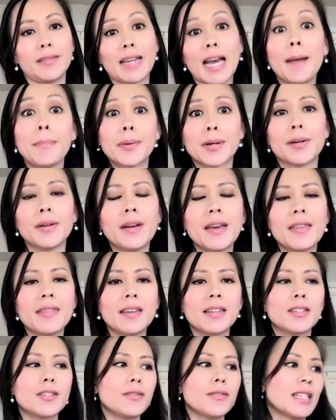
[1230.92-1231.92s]
capital and
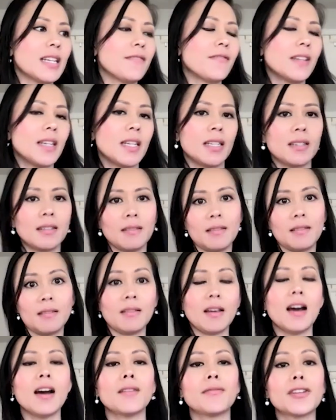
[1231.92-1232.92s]
then do an infinite
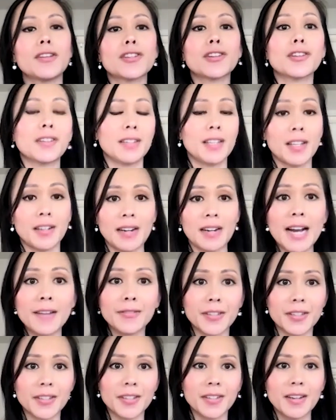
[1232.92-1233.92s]
return thereafter,